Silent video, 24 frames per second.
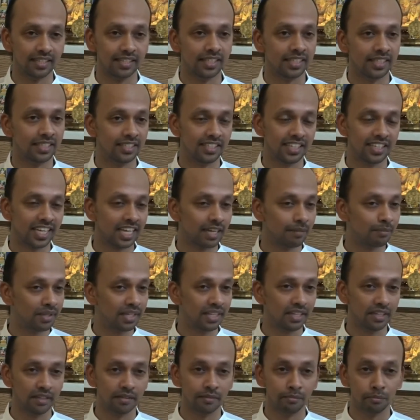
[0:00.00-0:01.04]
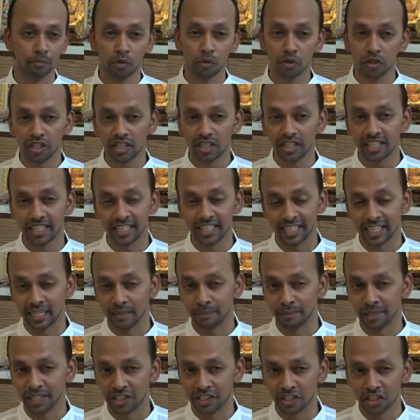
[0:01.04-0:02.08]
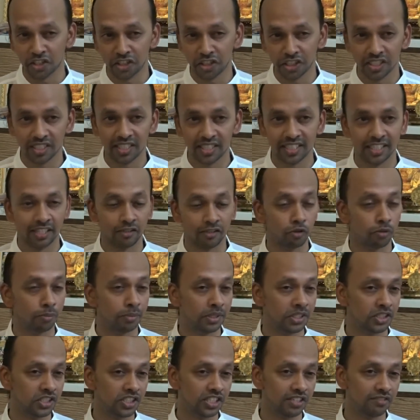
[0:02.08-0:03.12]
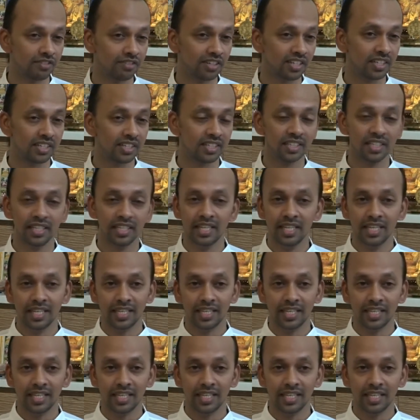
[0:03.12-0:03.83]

It can be Muruga, it can be Krishna, it could be Shiva,